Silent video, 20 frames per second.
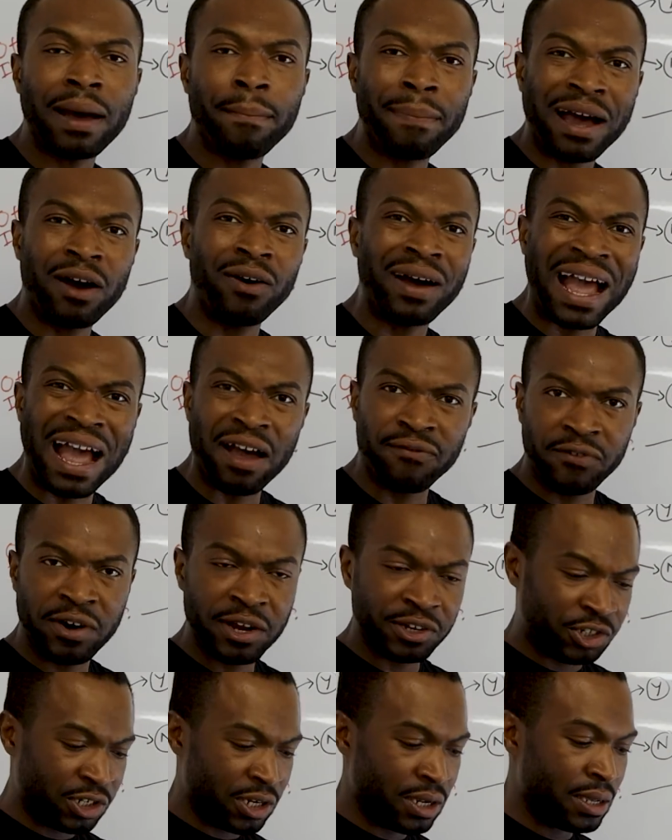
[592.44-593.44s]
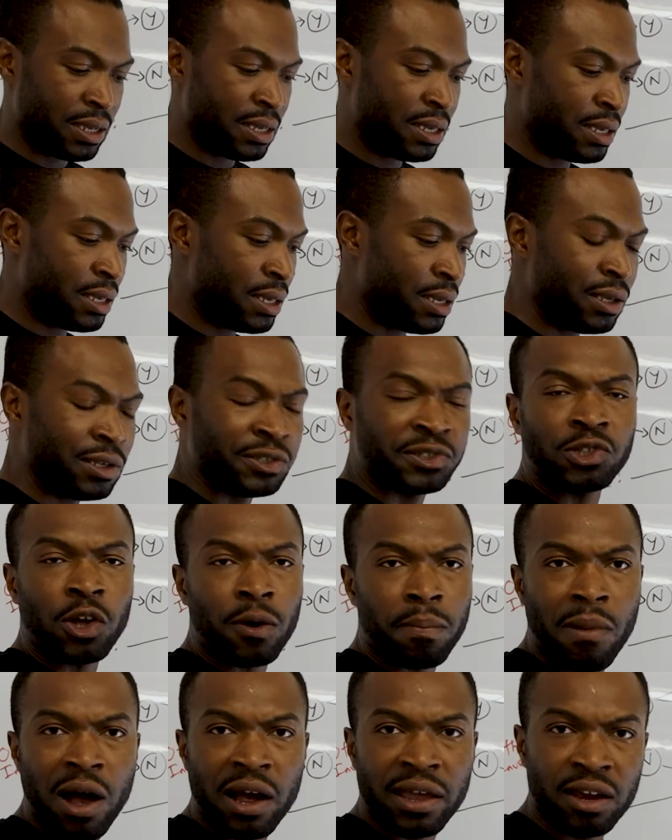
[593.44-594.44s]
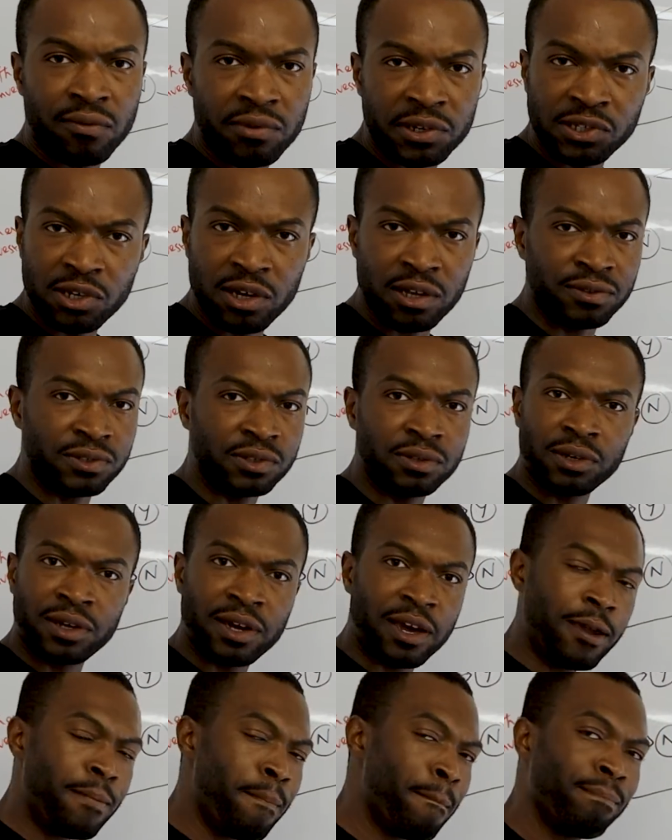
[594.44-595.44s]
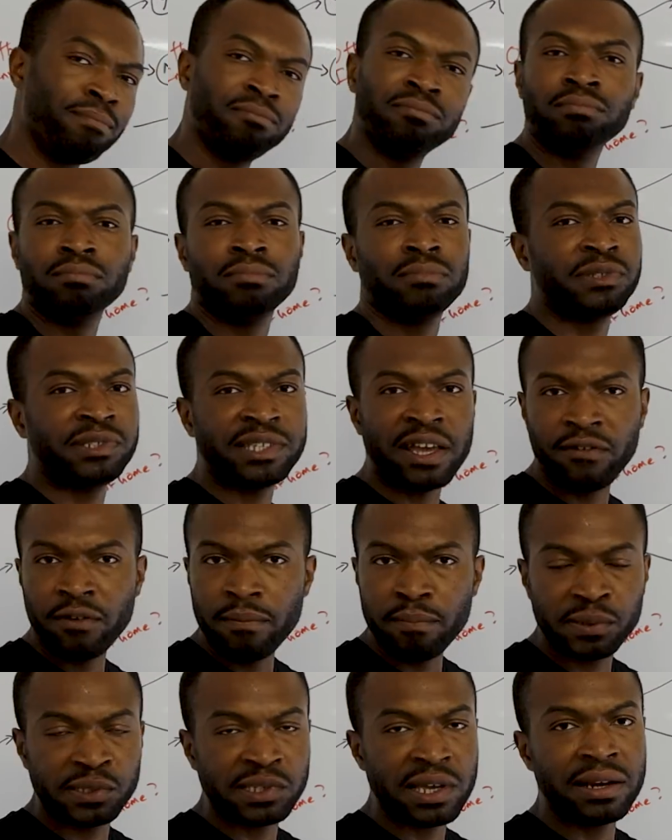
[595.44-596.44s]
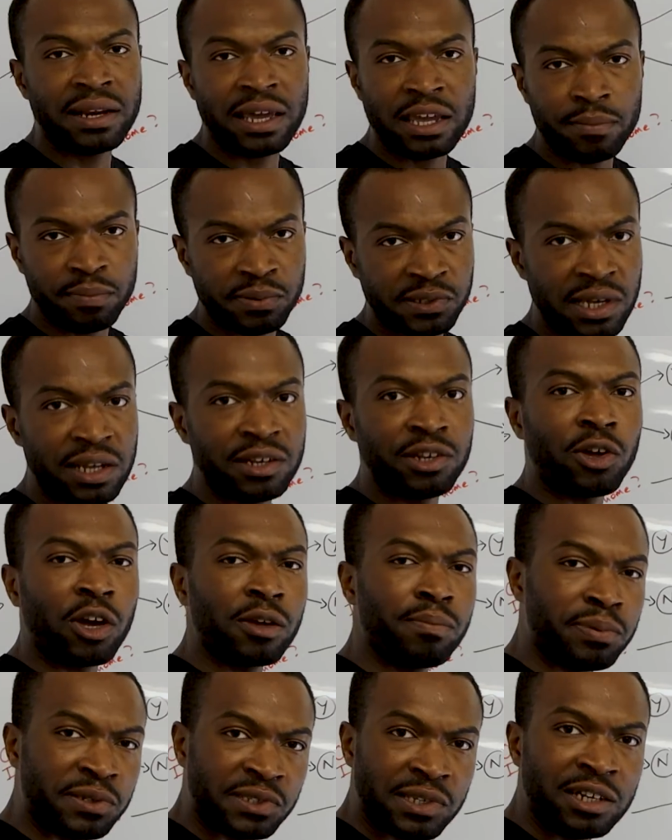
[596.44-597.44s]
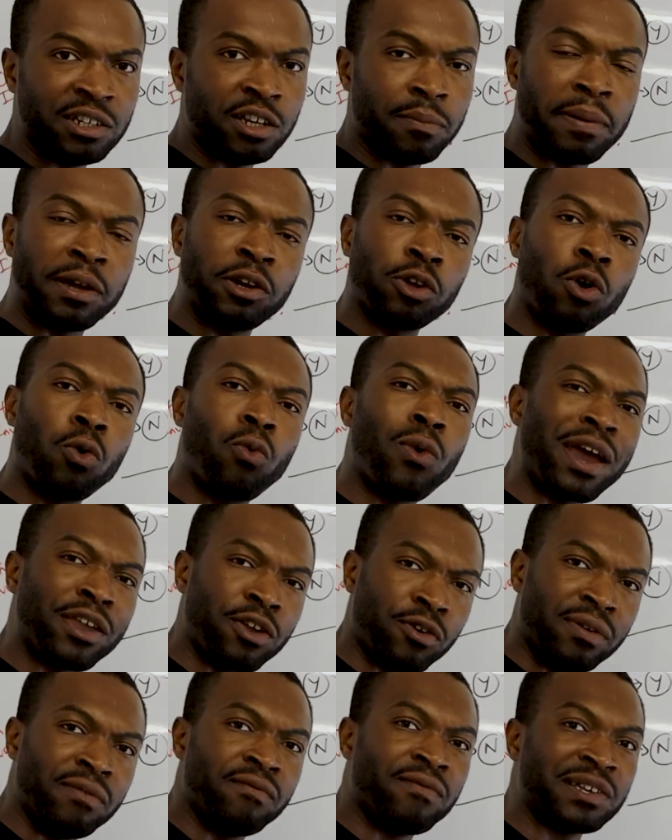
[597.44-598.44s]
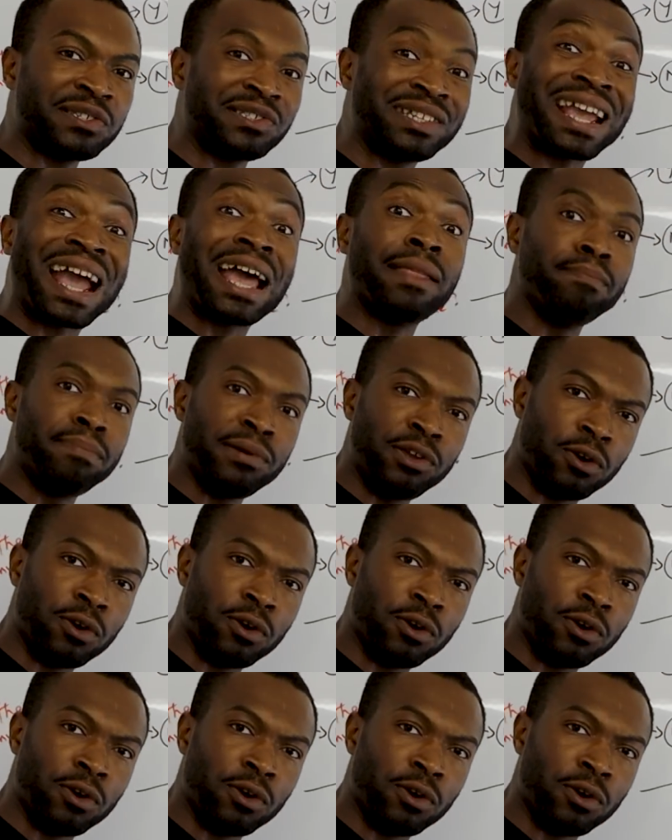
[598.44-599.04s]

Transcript: about average stock market returns, okay? 7%, 8%, 9%, depending on where you're investing and